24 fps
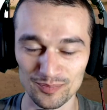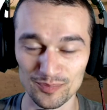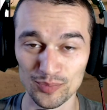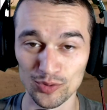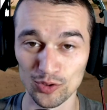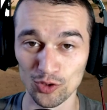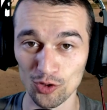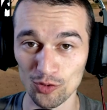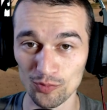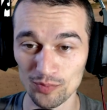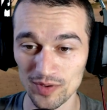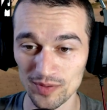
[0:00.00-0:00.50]

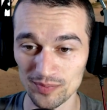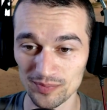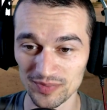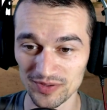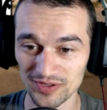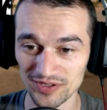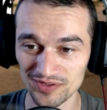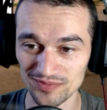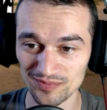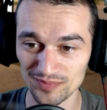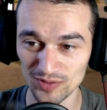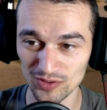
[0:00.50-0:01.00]

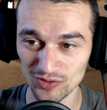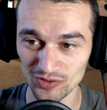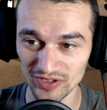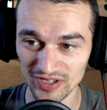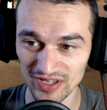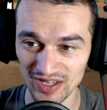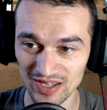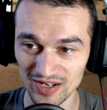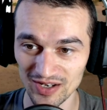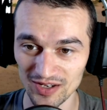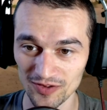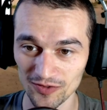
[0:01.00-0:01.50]
Probably
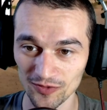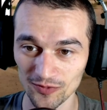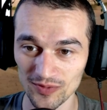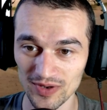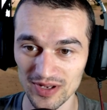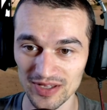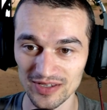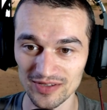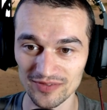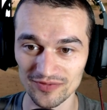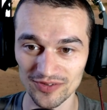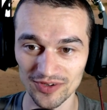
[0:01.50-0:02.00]
Bulgaria is
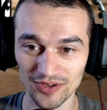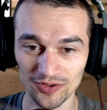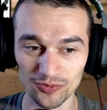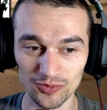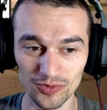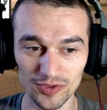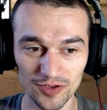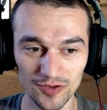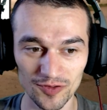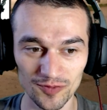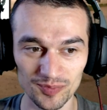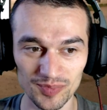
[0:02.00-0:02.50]
one of the
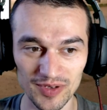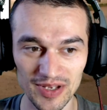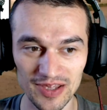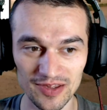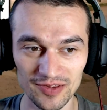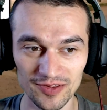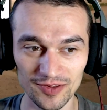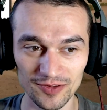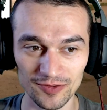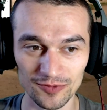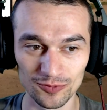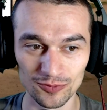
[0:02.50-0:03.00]
worst
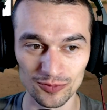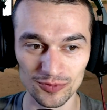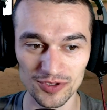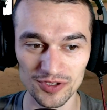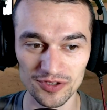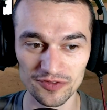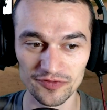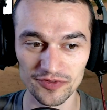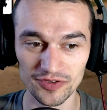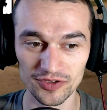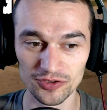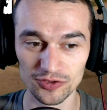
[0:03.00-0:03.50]
places to
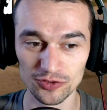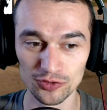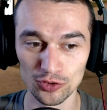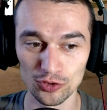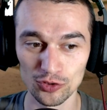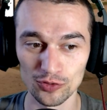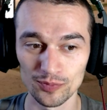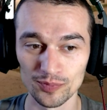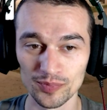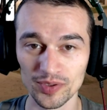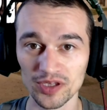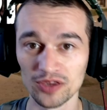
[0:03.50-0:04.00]
live in
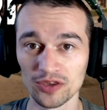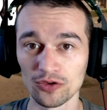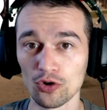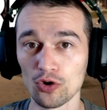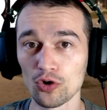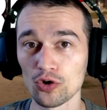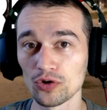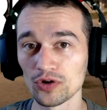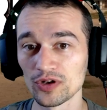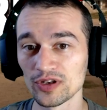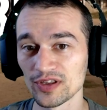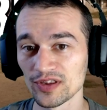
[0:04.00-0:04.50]
Europe, but
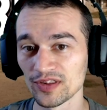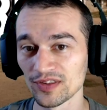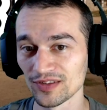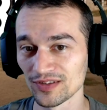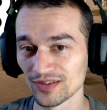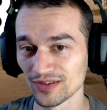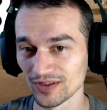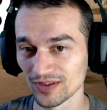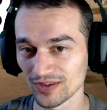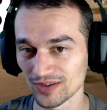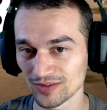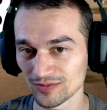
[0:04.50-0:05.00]
only
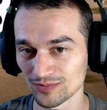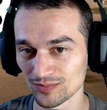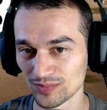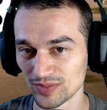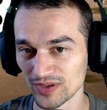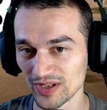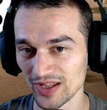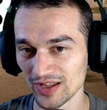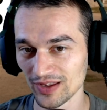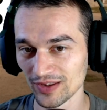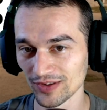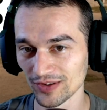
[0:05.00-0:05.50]
certain
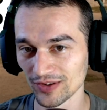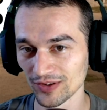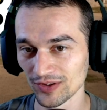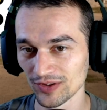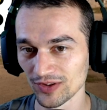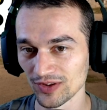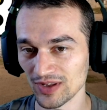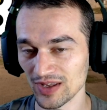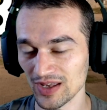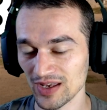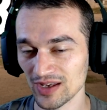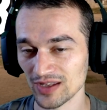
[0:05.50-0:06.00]

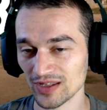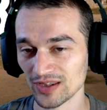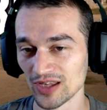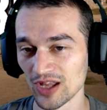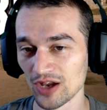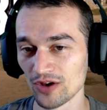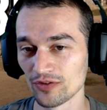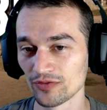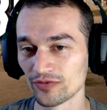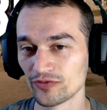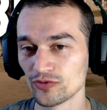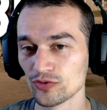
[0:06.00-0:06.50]
places.
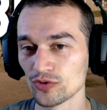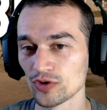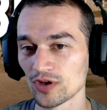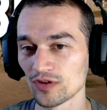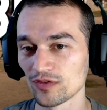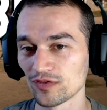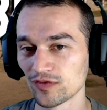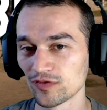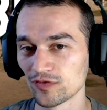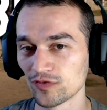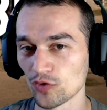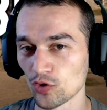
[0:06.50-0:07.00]
Now, if you're a
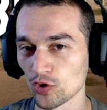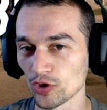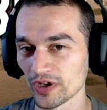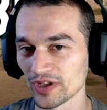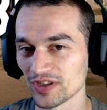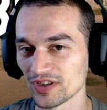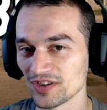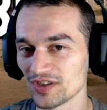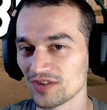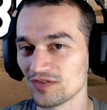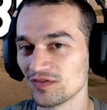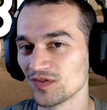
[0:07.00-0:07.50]

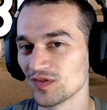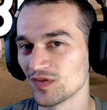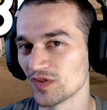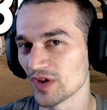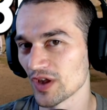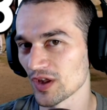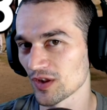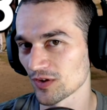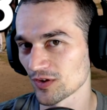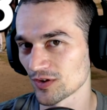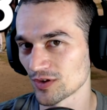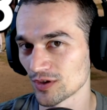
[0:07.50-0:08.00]
foreign
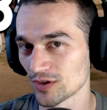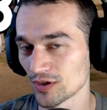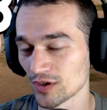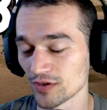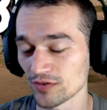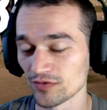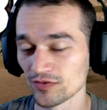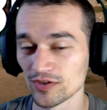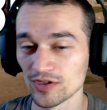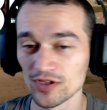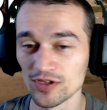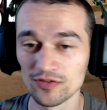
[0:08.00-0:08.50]
investor,
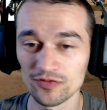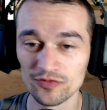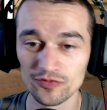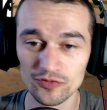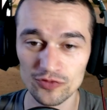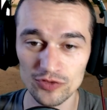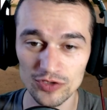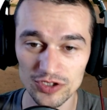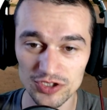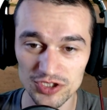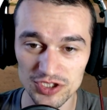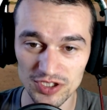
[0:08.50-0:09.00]
if
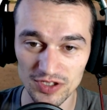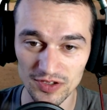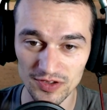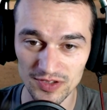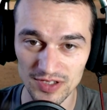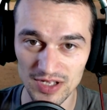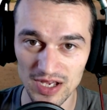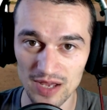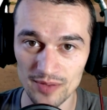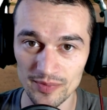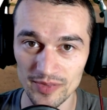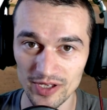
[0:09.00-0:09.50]
you're
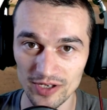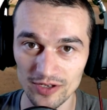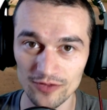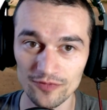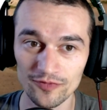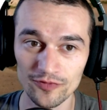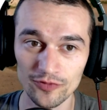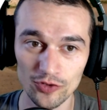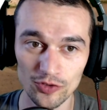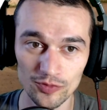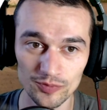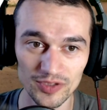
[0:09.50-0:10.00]
just coming
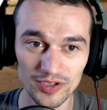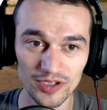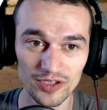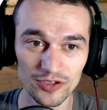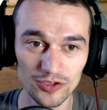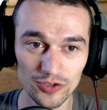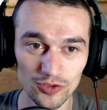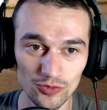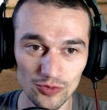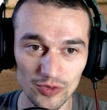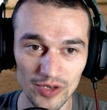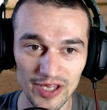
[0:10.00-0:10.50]
from the
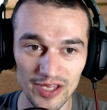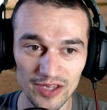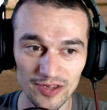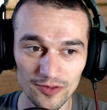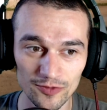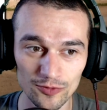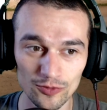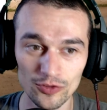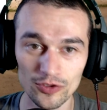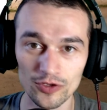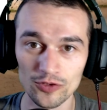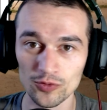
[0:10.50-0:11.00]

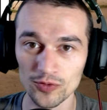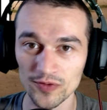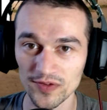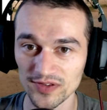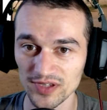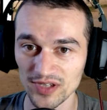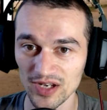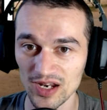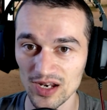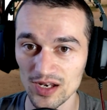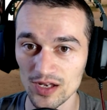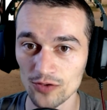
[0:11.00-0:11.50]
US or
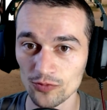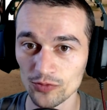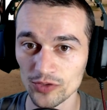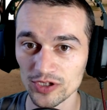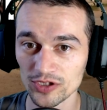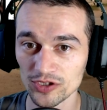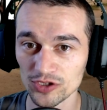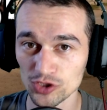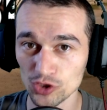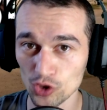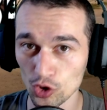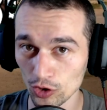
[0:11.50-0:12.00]
Australia
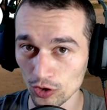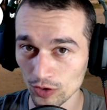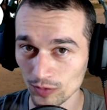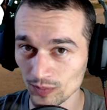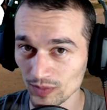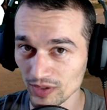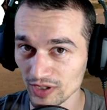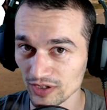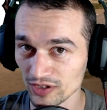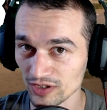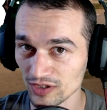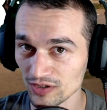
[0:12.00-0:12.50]
with your
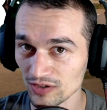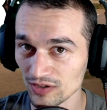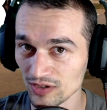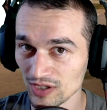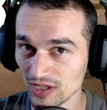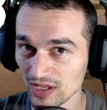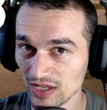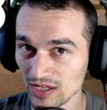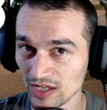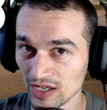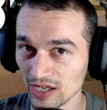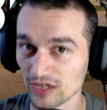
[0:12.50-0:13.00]
money
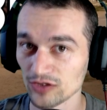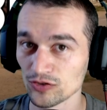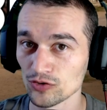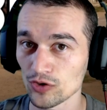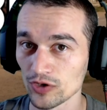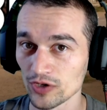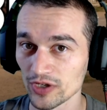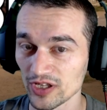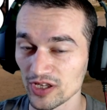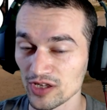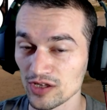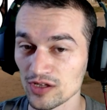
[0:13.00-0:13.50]
and
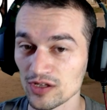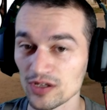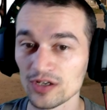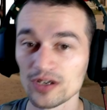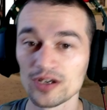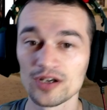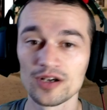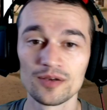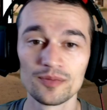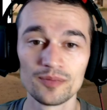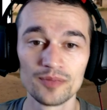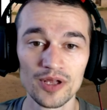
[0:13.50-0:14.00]
your
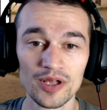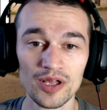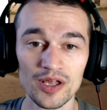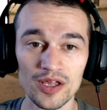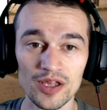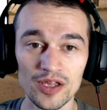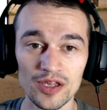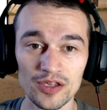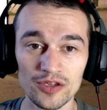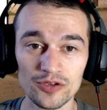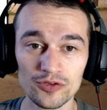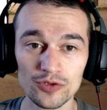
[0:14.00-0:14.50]
income,
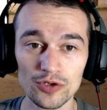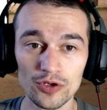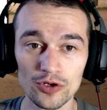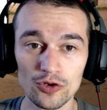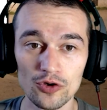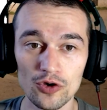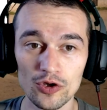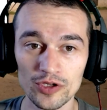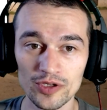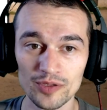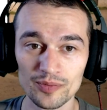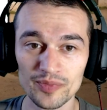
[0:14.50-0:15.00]
you're
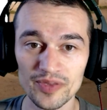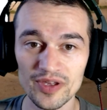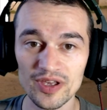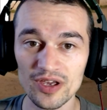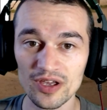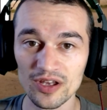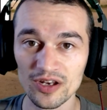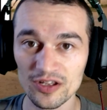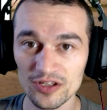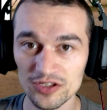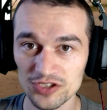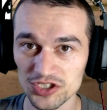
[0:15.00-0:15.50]
gonna
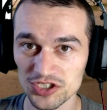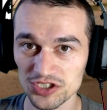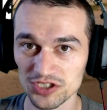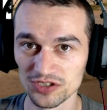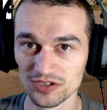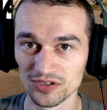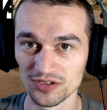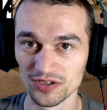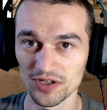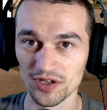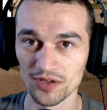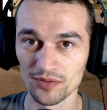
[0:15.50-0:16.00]
be
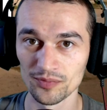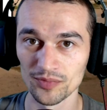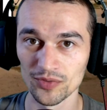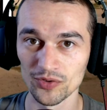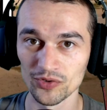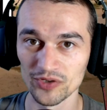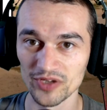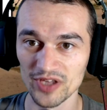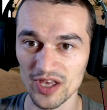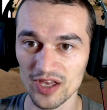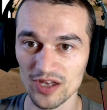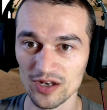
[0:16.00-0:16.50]
rich in
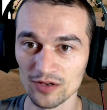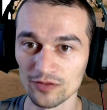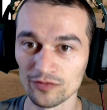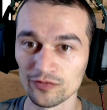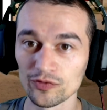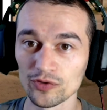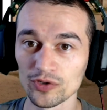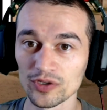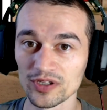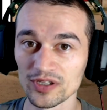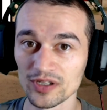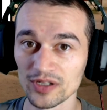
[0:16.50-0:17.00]
Bulgaria
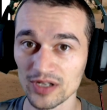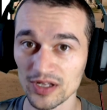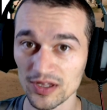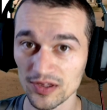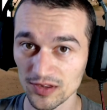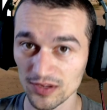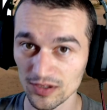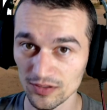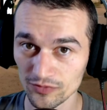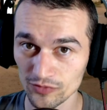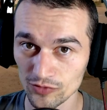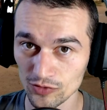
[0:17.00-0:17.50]
for the
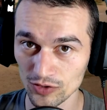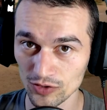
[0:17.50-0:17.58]
rest of your